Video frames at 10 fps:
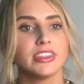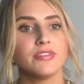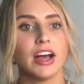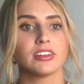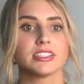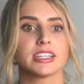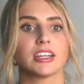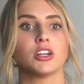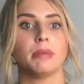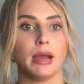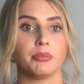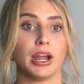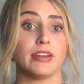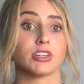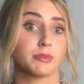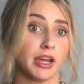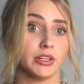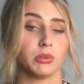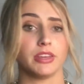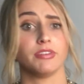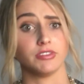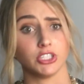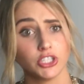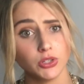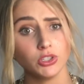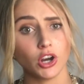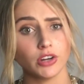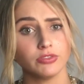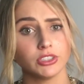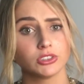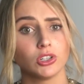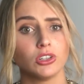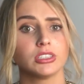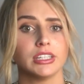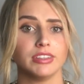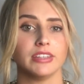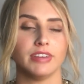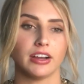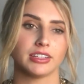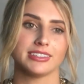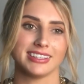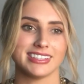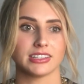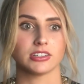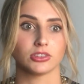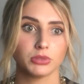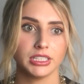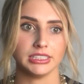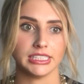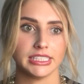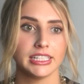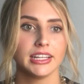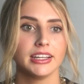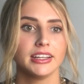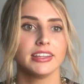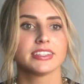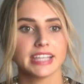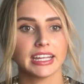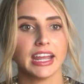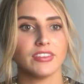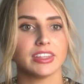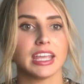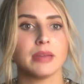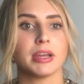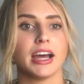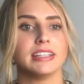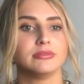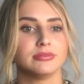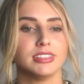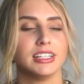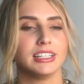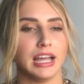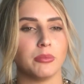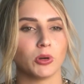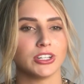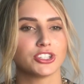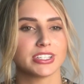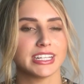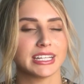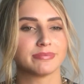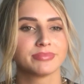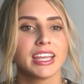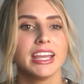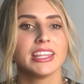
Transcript: Then the Falcons kicker Matt Bryant responded with a 52-yard field goal, giving the Falcons a 6-3 lead. The second half of the game got a lot more interesting.